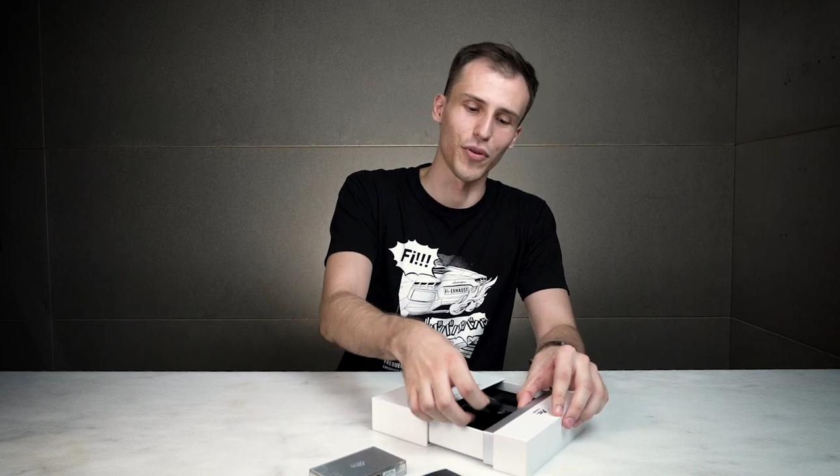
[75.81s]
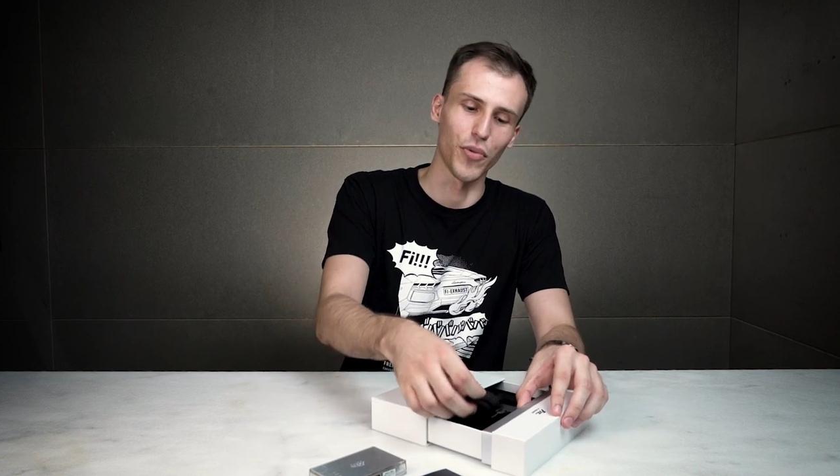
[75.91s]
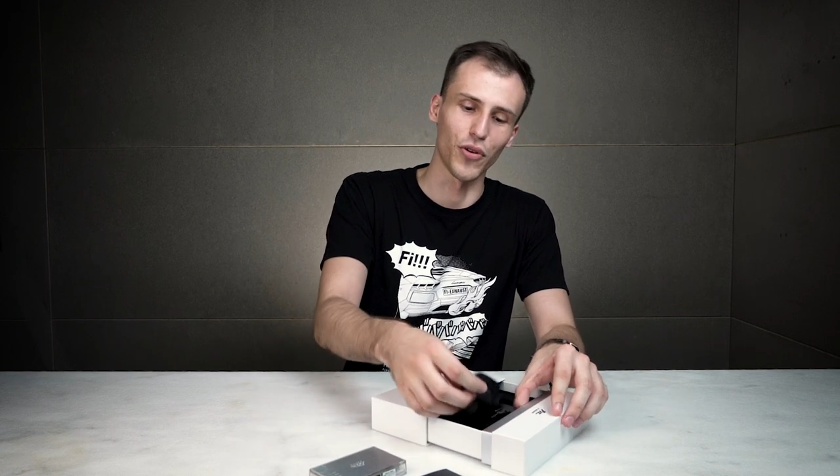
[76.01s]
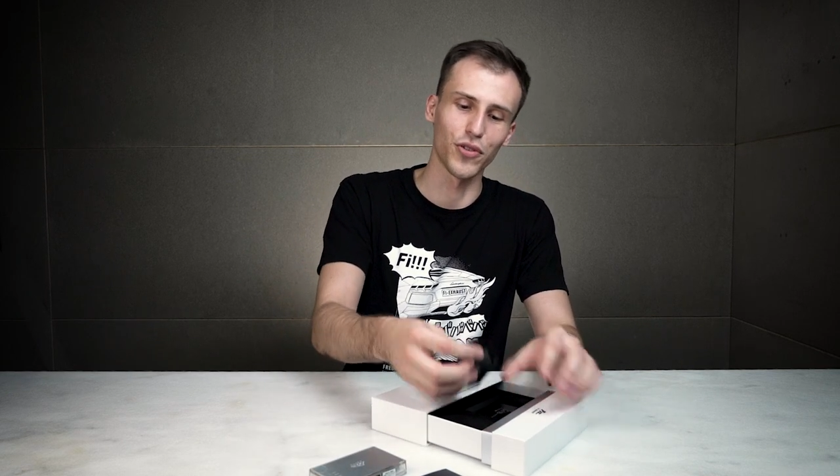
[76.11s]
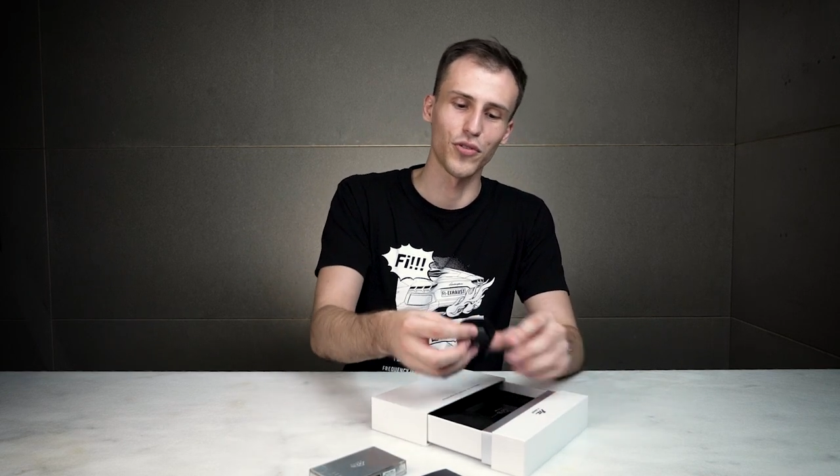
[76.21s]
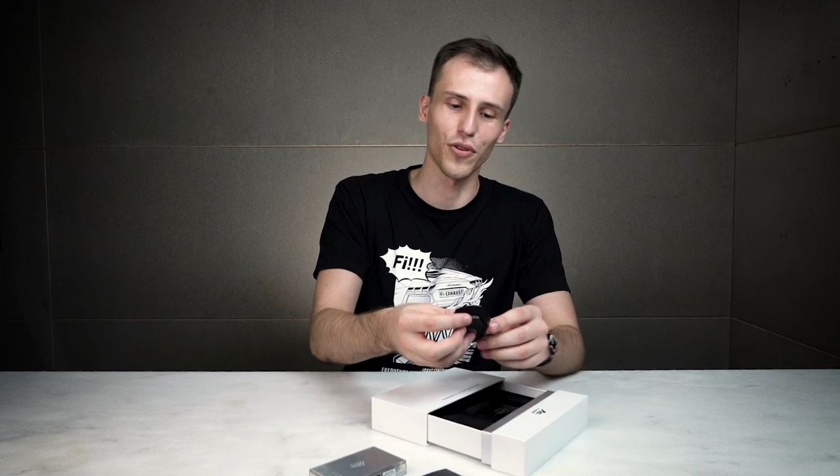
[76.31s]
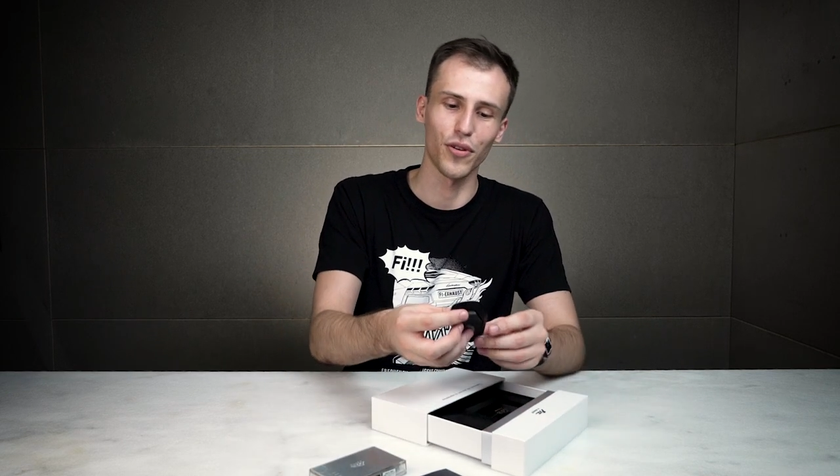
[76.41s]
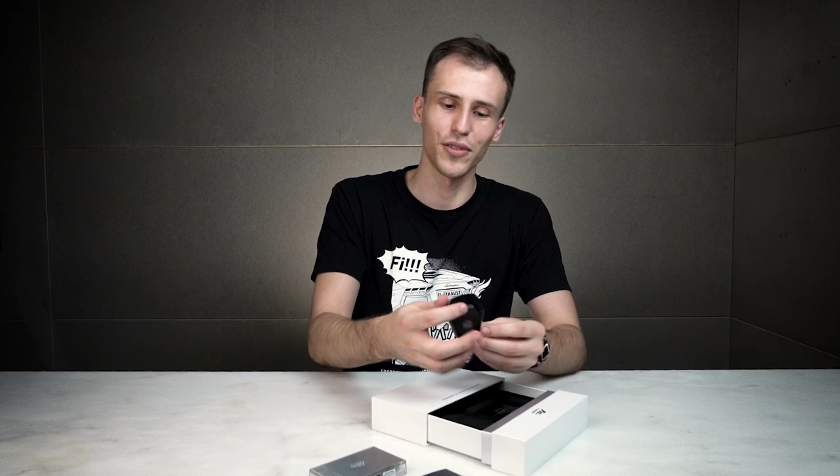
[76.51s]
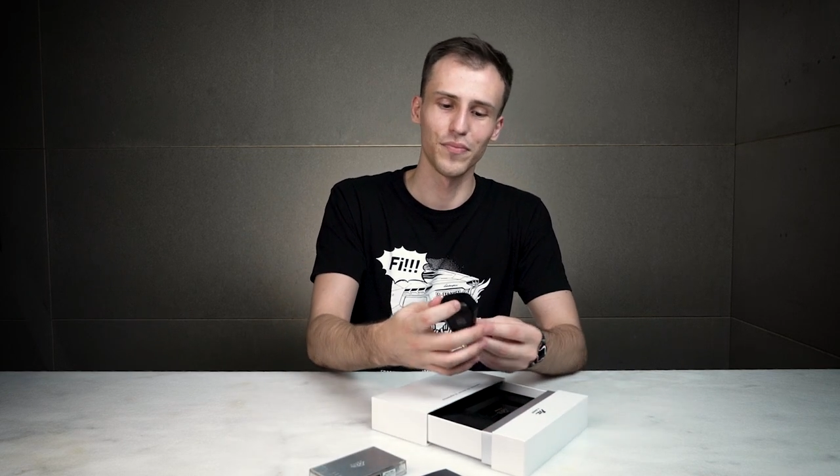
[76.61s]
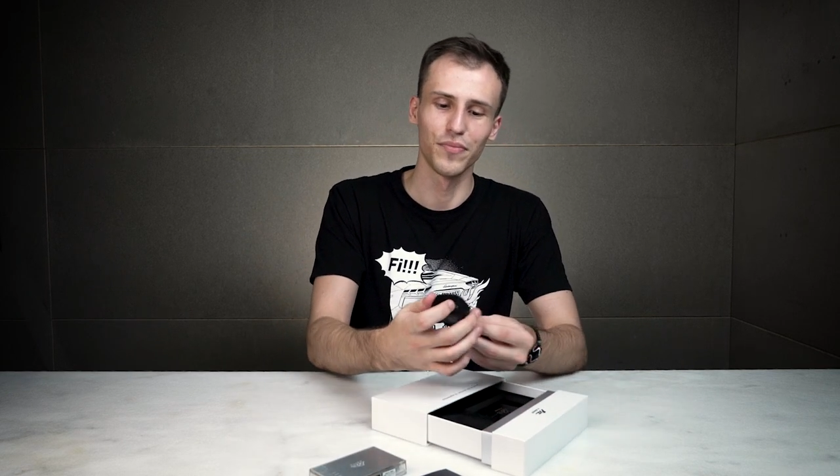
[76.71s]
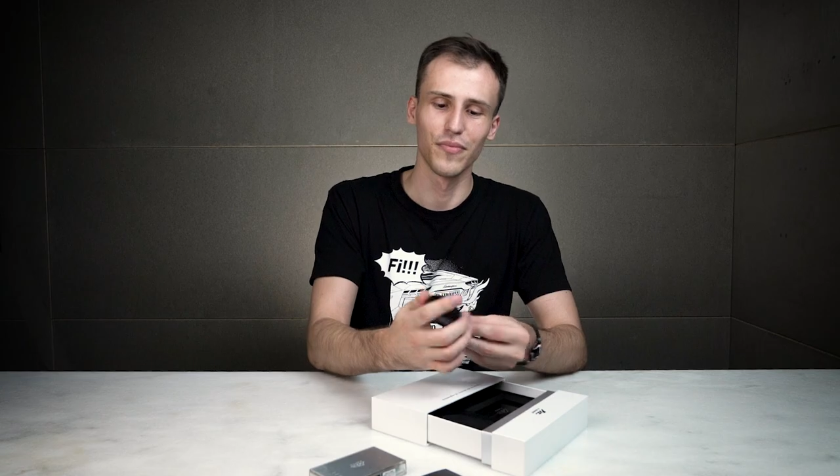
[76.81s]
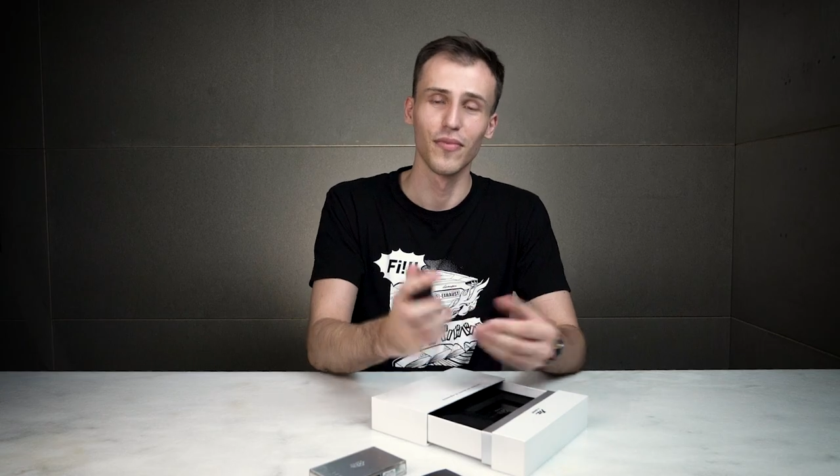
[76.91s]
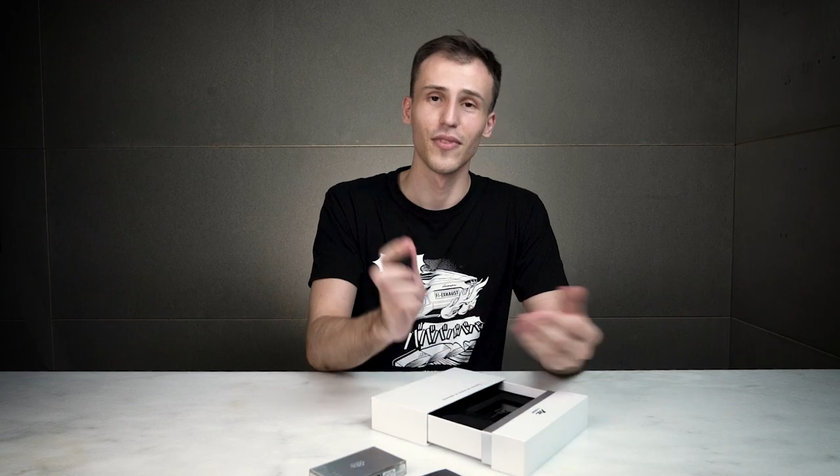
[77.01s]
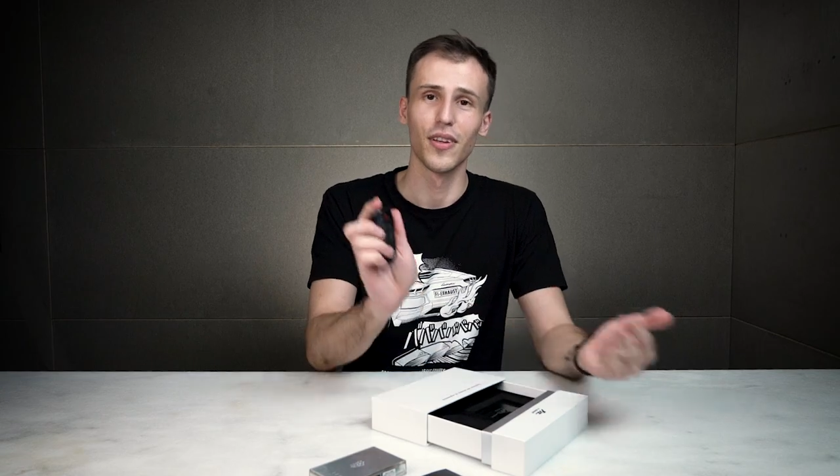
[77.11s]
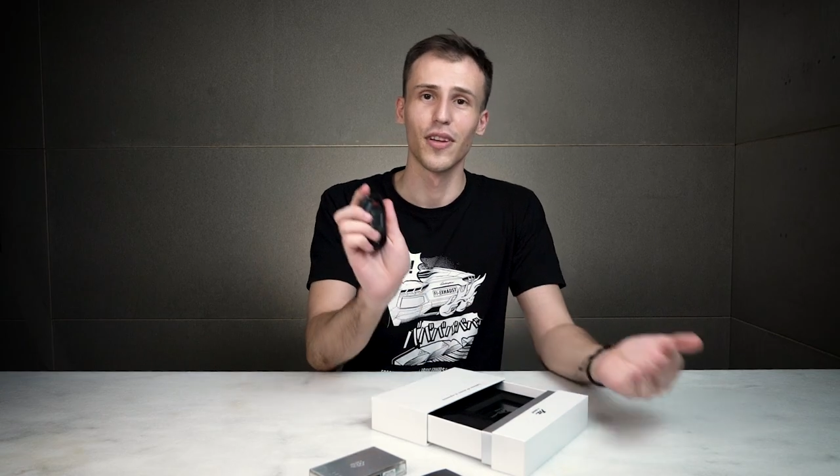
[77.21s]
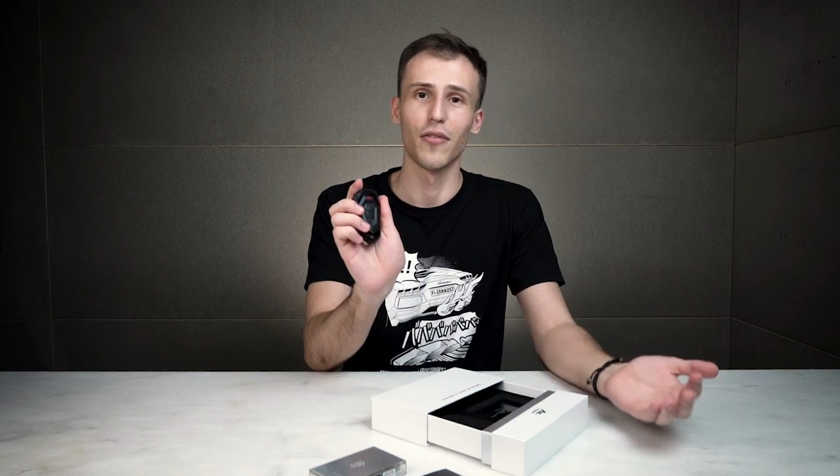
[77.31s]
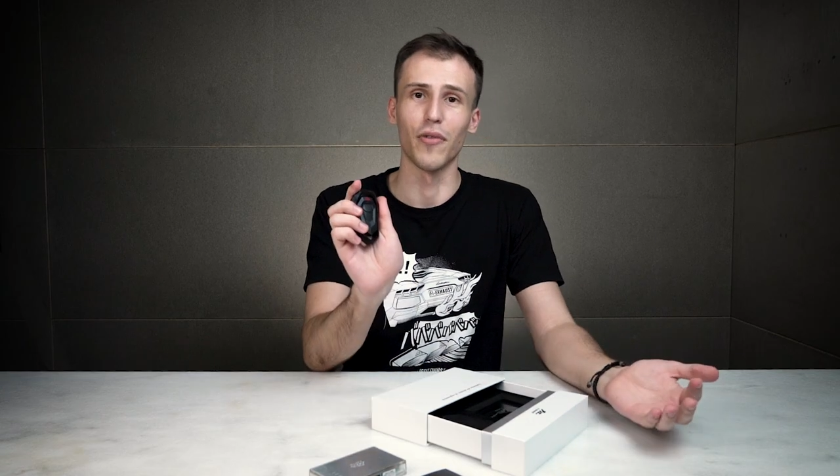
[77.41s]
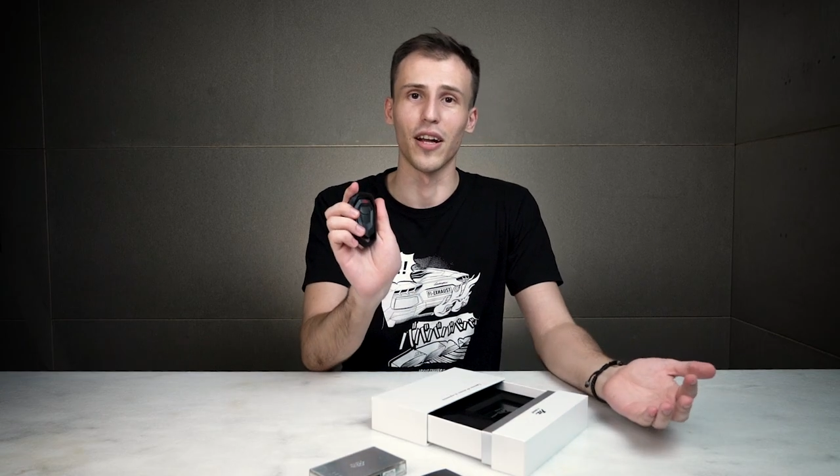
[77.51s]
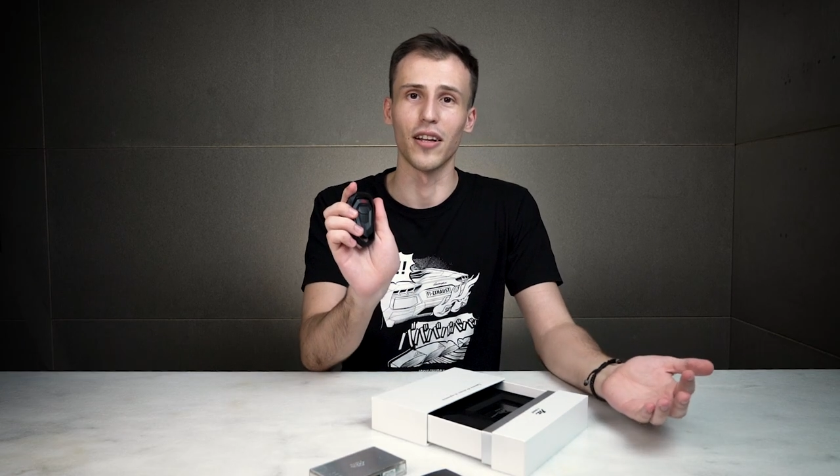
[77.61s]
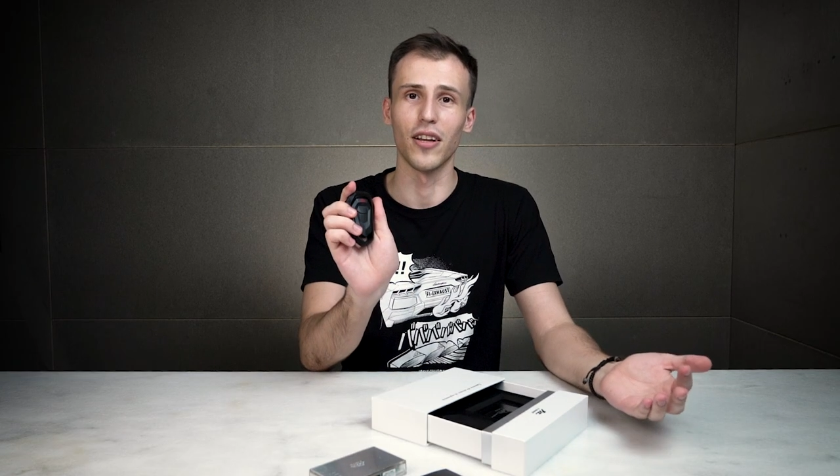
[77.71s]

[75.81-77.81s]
remote controller right